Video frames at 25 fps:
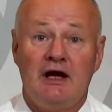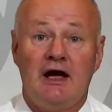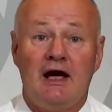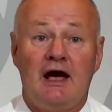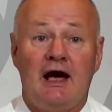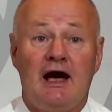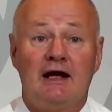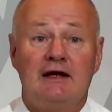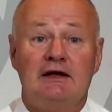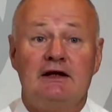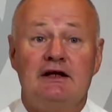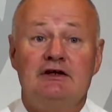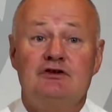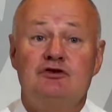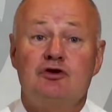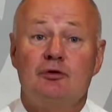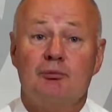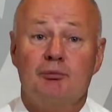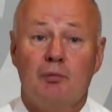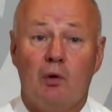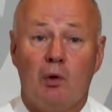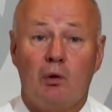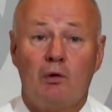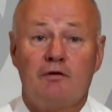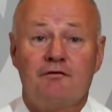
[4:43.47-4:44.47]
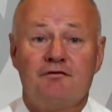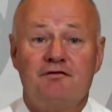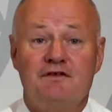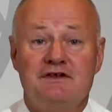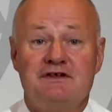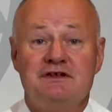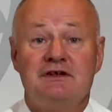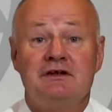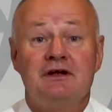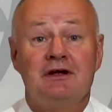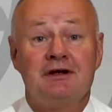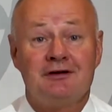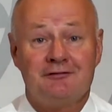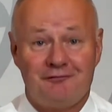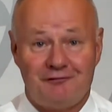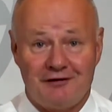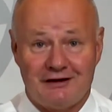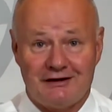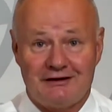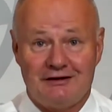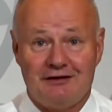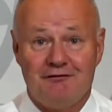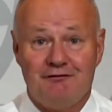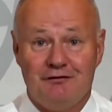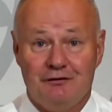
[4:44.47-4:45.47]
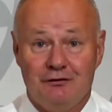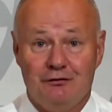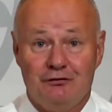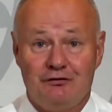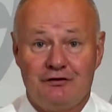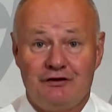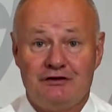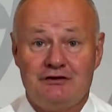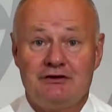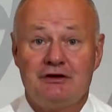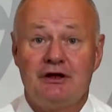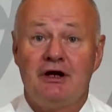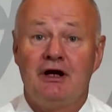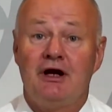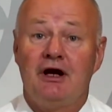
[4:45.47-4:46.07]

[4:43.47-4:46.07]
and lead to more efficient and effective usage